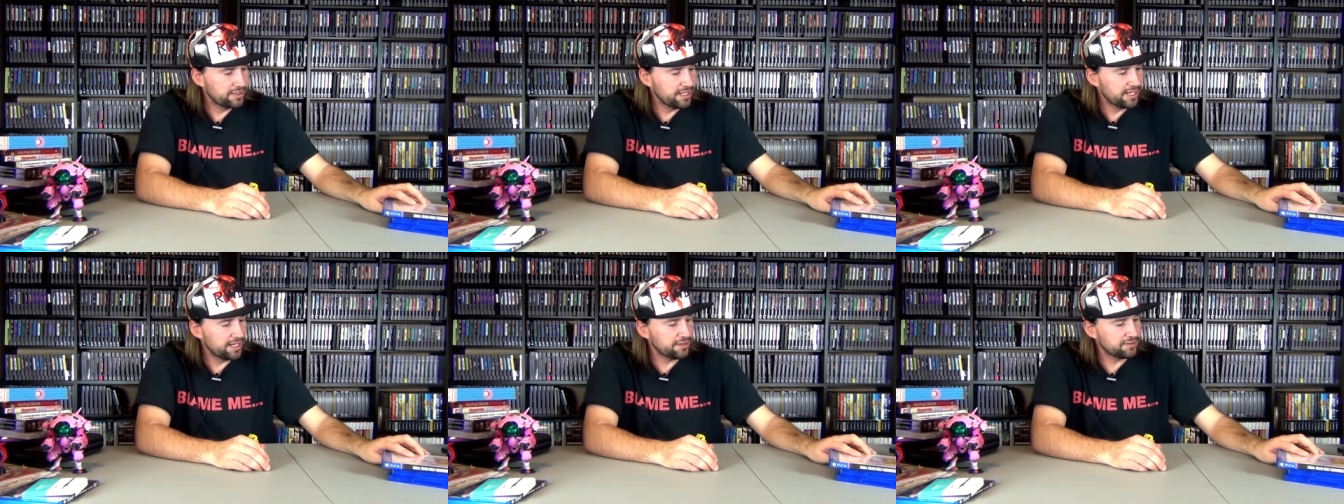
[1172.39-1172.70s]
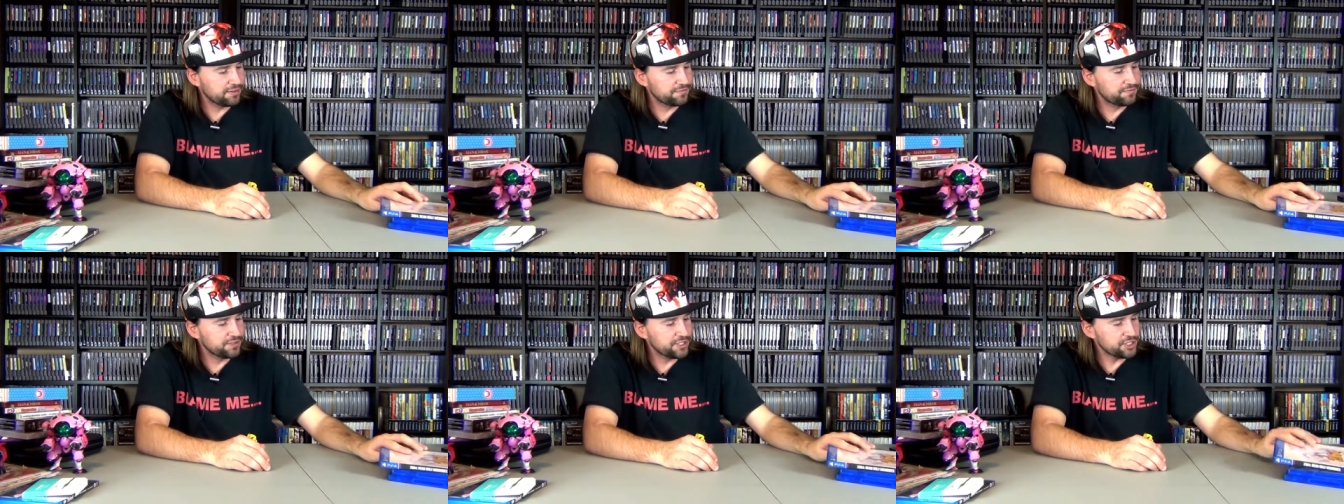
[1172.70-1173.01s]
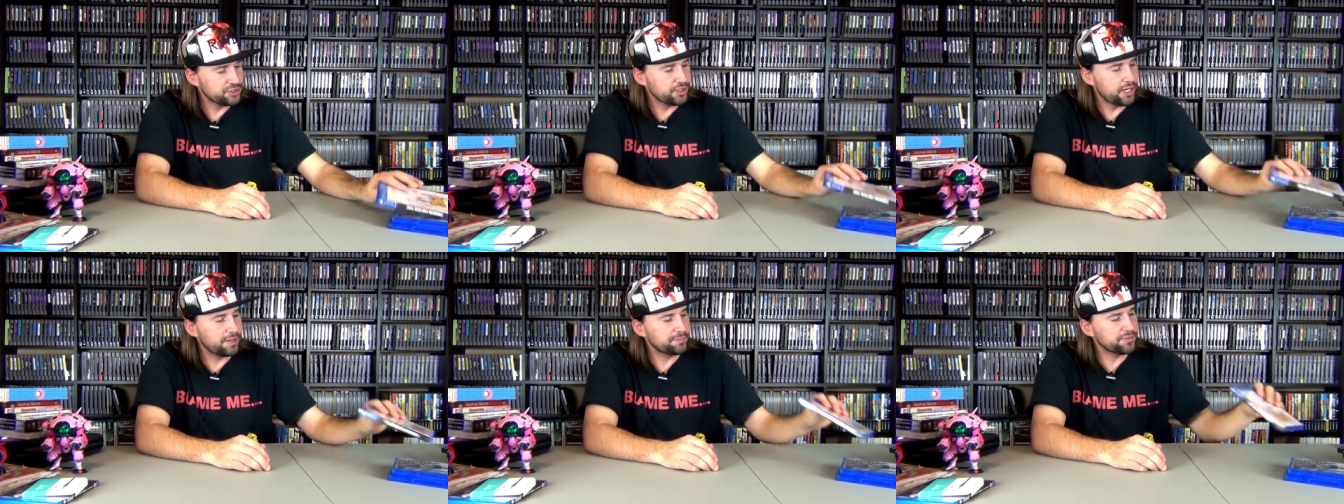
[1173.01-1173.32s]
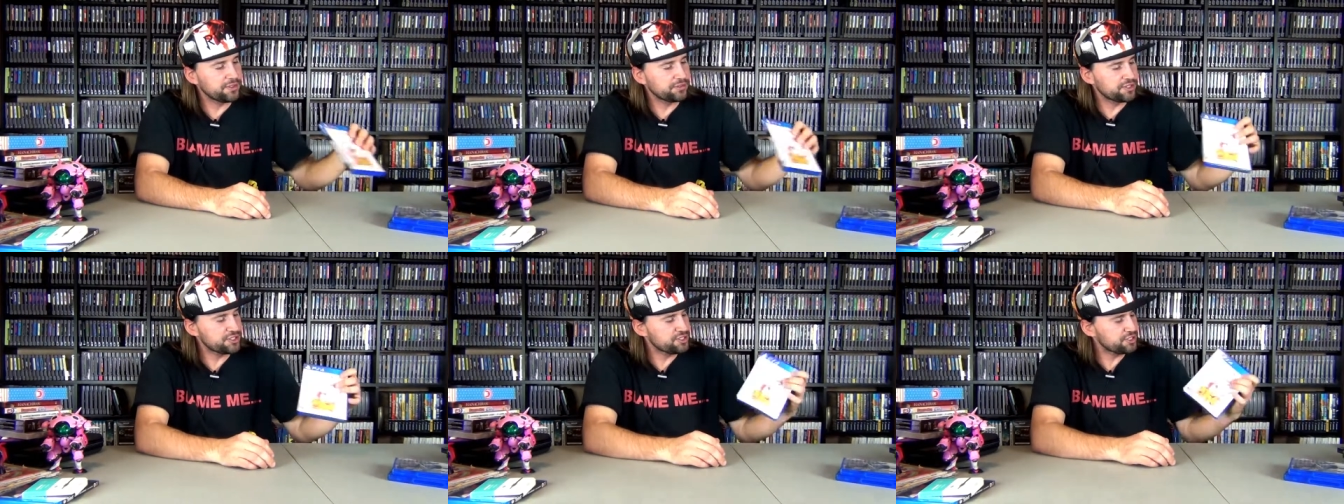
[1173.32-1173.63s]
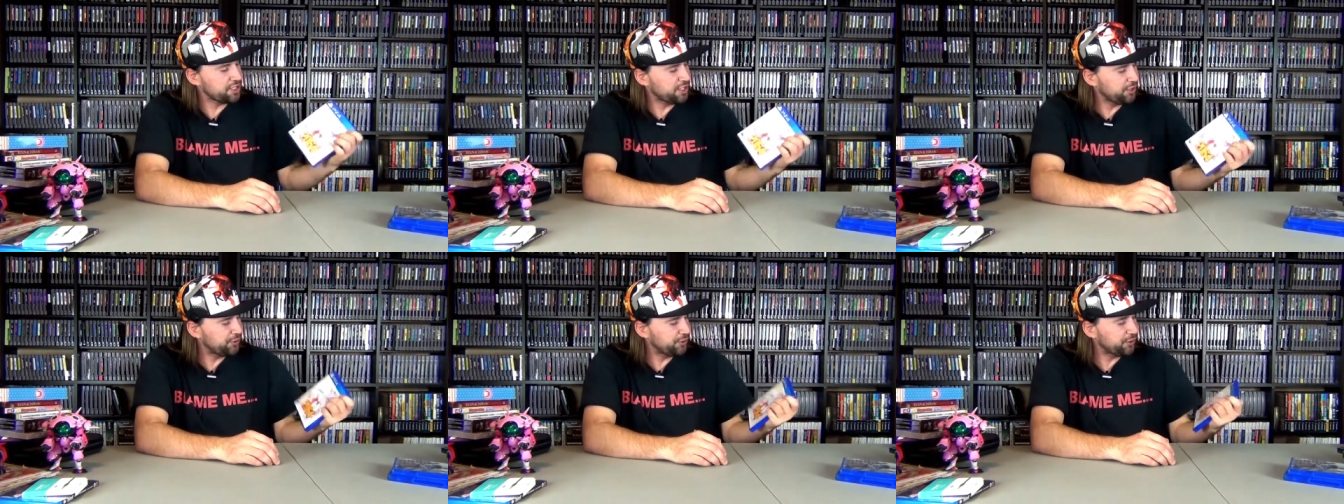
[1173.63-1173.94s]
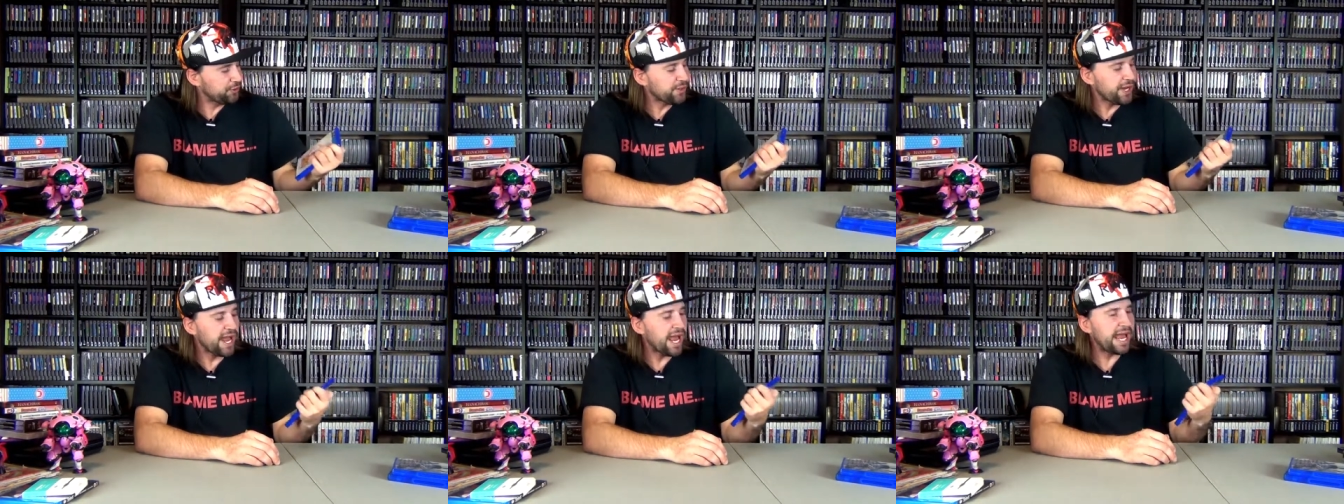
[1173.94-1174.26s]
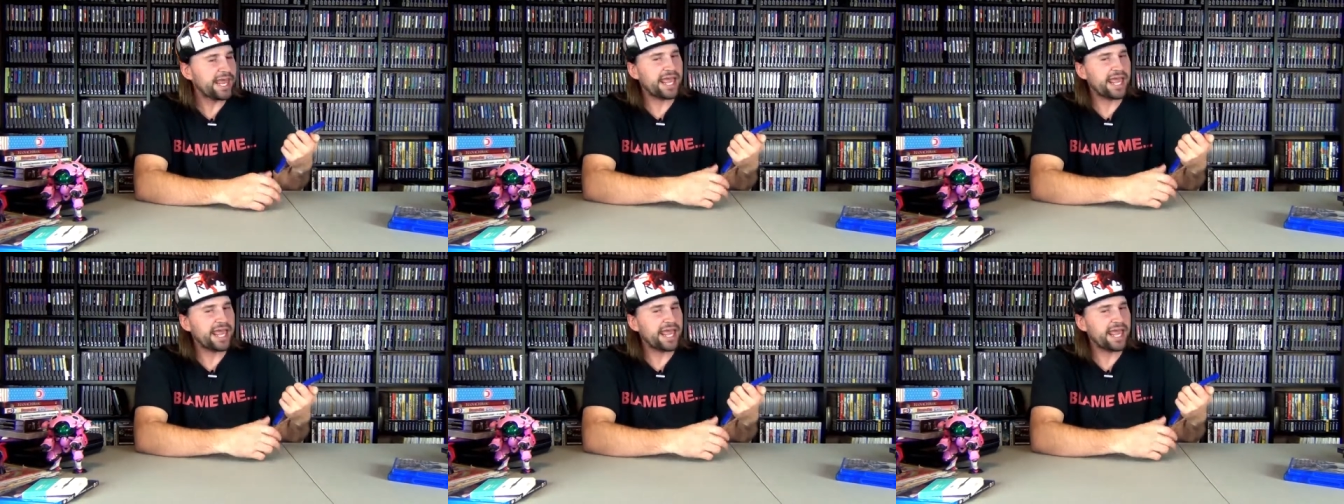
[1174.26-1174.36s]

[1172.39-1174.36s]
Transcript: Now, the first one I'm going to show you,